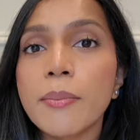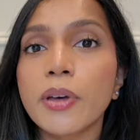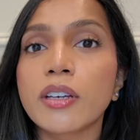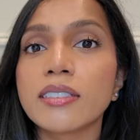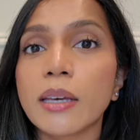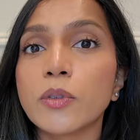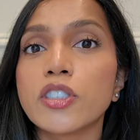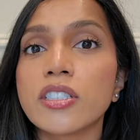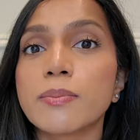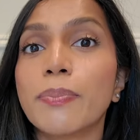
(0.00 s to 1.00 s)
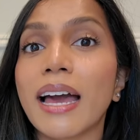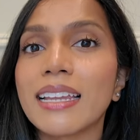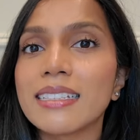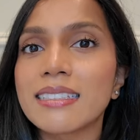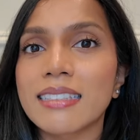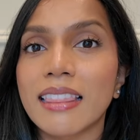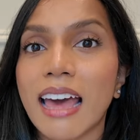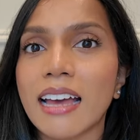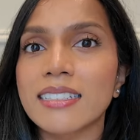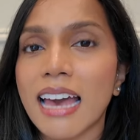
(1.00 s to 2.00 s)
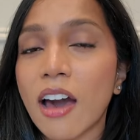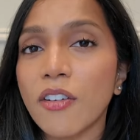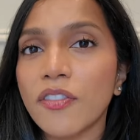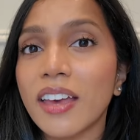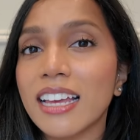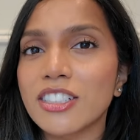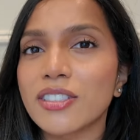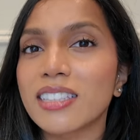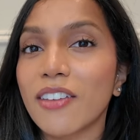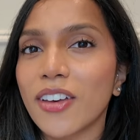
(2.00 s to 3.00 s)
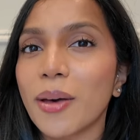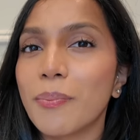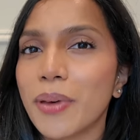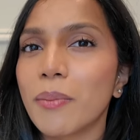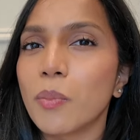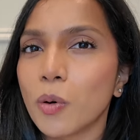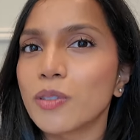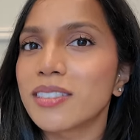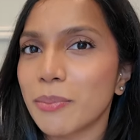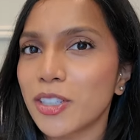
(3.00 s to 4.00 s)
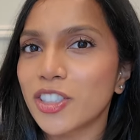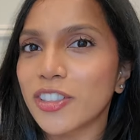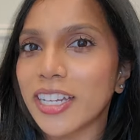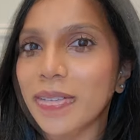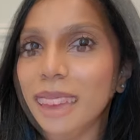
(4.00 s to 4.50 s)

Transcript: because it would just balance that outfit and just give it a bit more symmetry.